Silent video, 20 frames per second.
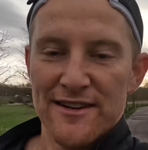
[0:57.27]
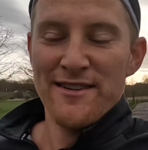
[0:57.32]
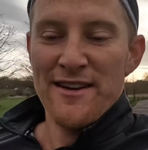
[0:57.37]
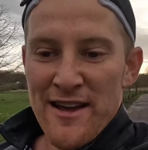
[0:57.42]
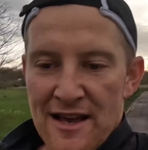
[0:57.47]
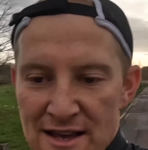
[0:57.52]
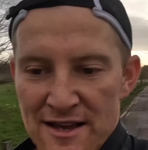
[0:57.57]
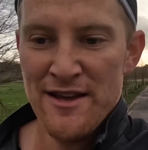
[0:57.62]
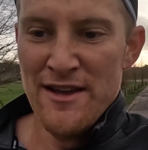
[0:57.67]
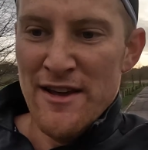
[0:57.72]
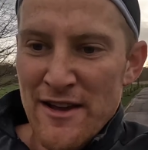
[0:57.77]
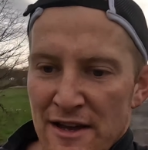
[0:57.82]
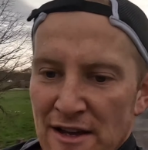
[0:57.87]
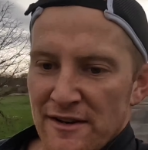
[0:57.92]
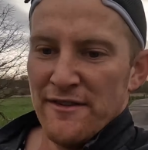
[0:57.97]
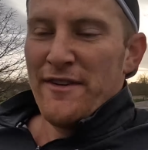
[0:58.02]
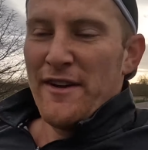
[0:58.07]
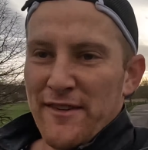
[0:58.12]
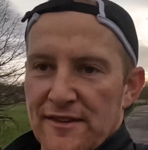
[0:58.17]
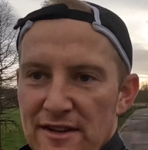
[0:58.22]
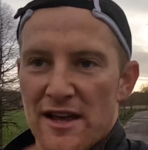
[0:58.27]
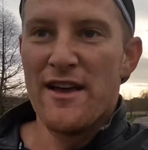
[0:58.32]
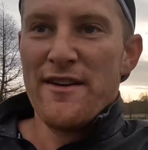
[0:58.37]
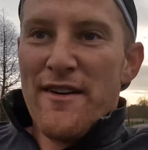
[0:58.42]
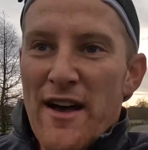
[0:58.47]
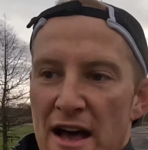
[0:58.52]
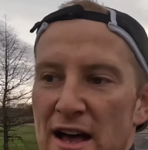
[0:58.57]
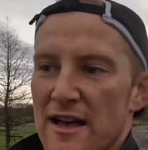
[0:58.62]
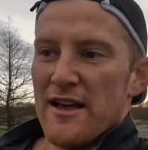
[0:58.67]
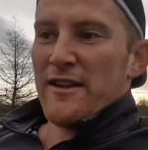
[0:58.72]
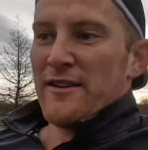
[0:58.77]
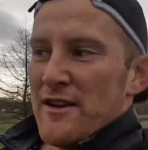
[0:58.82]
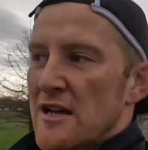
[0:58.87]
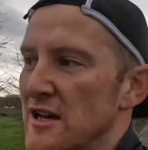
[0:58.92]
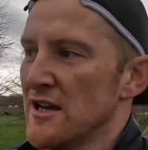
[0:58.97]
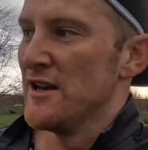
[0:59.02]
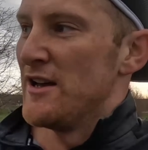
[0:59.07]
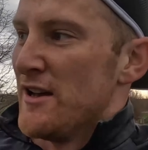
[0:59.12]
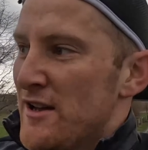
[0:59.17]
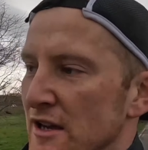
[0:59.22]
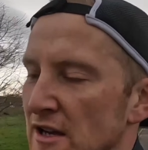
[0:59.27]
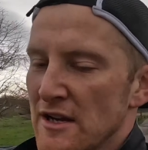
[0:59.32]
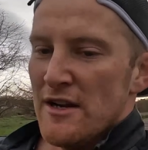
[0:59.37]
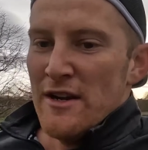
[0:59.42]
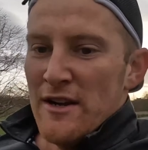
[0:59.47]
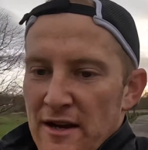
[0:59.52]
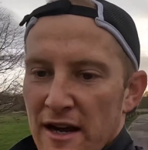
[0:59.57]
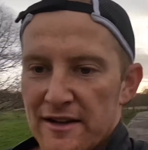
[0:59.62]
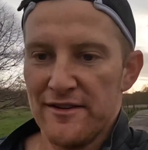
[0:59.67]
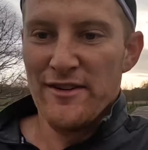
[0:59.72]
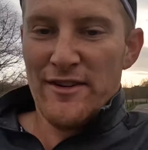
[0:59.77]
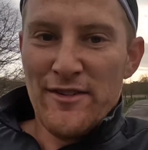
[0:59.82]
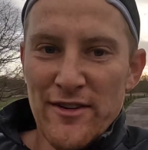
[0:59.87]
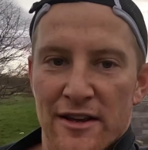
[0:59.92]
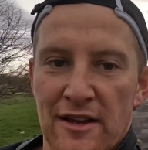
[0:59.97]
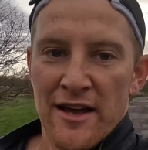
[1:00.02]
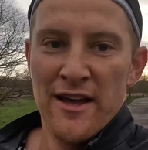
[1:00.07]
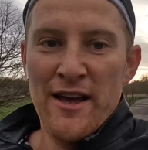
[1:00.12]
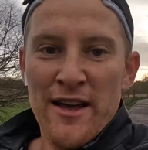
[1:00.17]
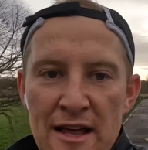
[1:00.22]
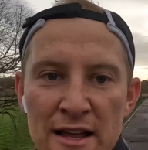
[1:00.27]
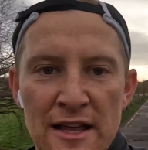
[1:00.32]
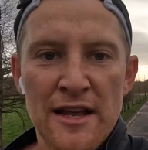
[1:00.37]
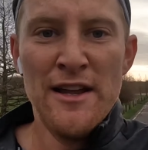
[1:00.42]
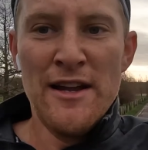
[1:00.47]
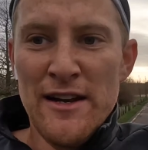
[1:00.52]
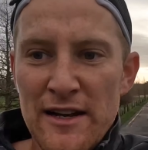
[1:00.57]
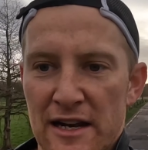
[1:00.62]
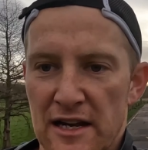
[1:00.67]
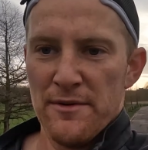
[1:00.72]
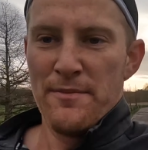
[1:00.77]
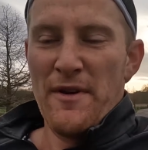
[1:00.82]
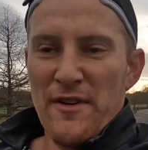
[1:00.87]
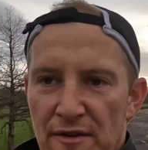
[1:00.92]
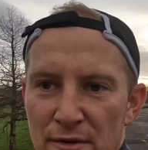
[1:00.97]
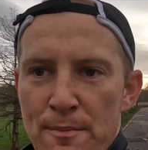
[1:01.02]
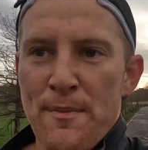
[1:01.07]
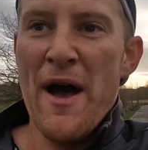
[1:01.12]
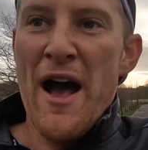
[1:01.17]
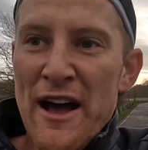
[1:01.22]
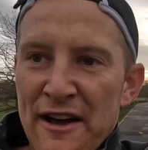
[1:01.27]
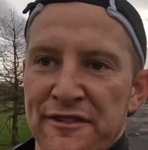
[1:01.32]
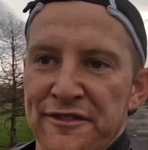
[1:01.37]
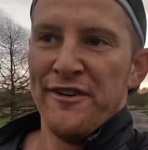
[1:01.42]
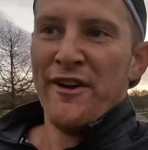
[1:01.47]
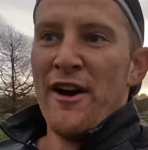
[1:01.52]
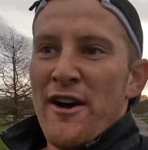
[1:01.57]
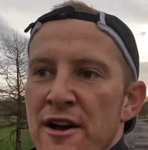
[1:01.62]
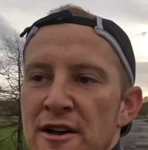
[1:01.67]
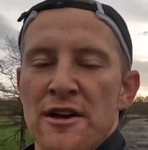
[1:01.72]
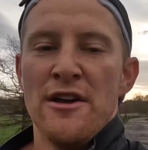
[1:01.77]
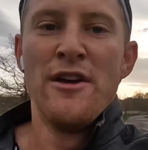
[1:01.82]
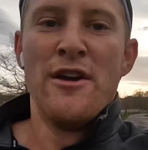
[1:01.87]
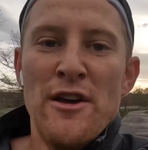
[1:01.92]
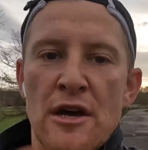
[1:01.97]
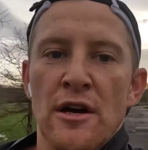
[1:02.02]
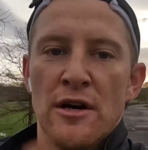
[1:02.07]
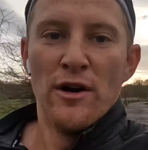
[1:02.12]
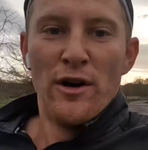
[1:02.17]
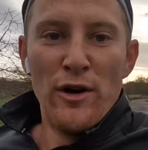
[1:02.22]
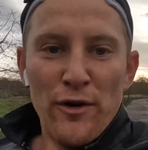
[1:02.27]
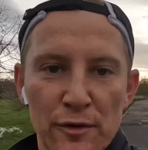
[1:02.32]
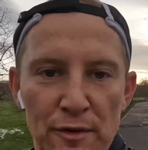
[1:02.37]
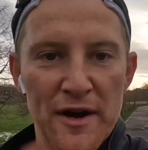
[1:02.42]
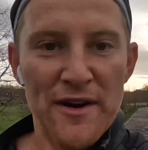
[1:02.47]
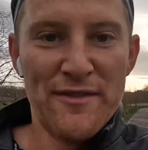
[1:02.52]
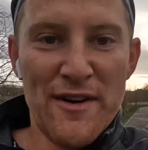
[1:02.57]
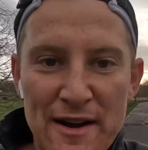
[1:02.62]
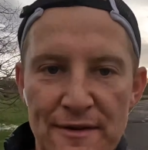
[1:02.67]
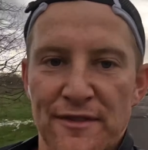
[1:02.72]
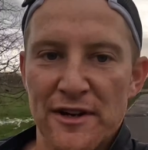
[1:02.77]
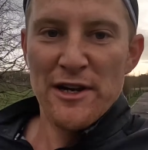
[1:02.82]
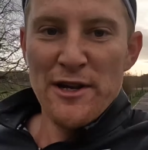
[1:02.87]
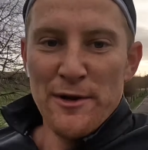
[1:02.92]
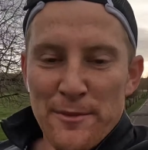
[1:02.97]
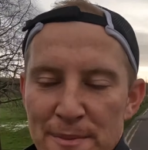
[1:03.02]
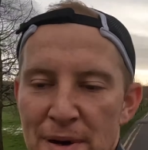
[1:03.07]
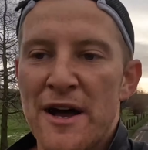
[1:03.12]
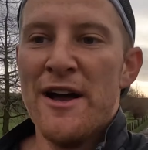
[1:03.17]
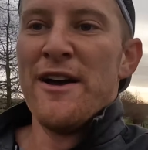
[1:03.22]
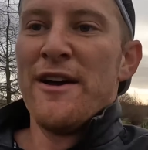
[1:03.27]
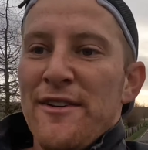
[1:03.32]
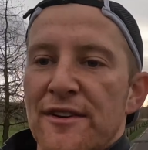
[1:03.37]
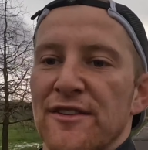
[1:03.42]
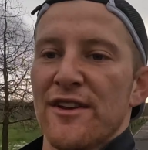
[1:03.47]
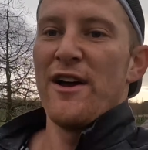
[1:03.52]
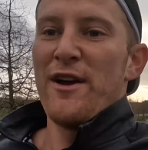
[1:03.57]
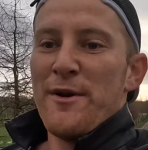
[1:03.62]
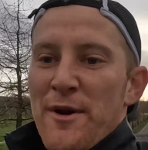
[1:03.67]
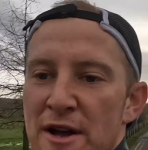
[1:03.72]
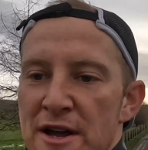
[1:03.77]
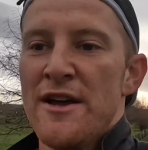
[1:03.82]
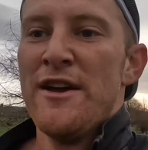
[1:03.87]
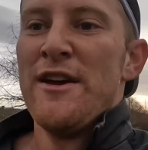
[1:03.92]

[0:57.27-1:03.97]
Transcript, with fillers: and things like that. And there's just a, little bit of a path all the way around the loop. So